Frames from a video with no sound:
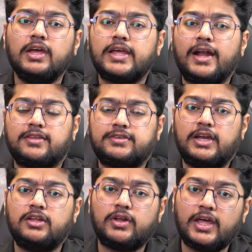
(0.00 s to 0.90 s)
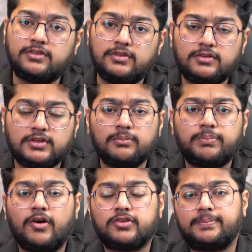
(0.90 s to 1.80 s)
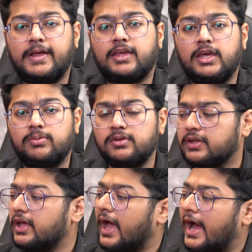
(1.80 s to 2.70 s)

that extend your existing power supply cables